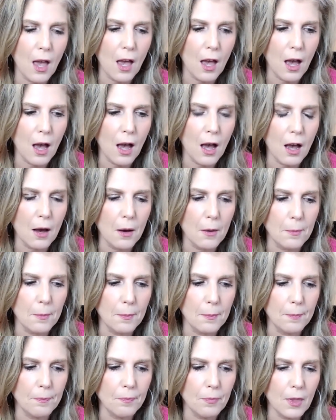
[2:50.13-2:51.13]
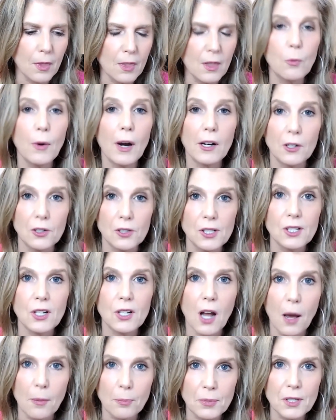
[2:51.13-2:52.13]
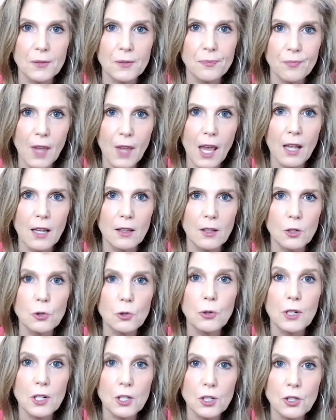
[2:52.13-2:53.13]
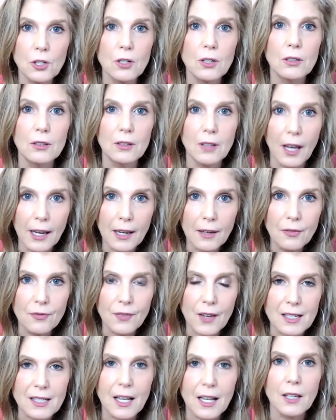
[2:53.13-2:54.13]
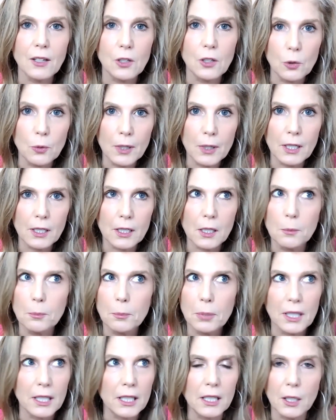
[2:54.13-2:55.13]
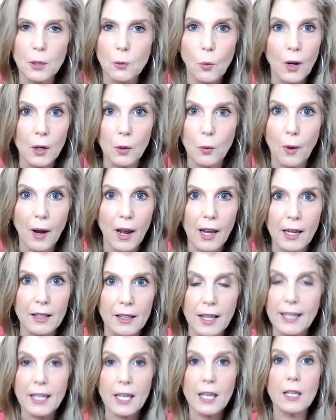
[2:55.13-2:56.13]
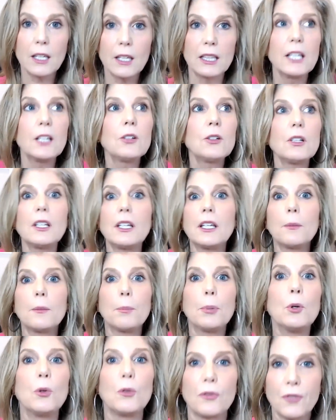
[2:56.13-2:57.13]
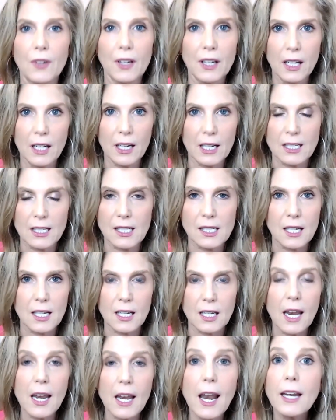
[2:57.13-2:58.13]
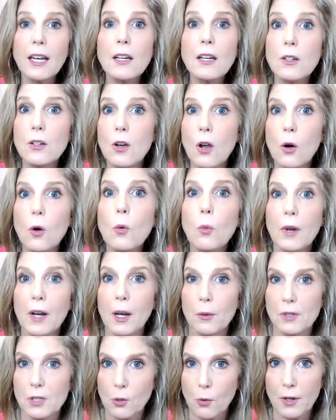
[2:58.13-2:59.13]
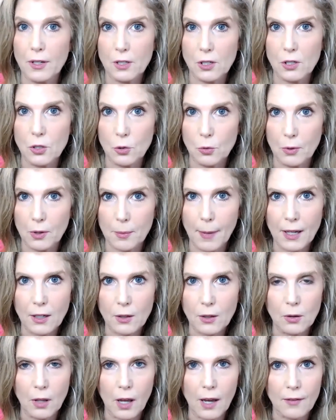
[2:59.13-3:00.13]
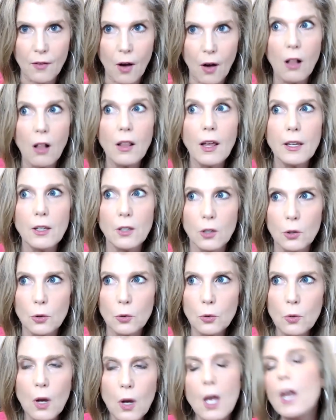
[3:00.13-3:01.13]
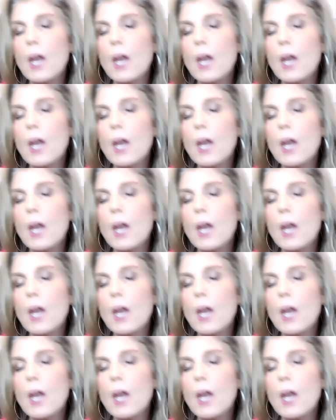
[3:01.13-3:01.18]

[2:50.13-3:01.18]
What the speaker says: the record stopped. And the traditional life as I knew it completely went away, like literally poof in an instant. And I didn't know what I was going to do with my new life. All I knew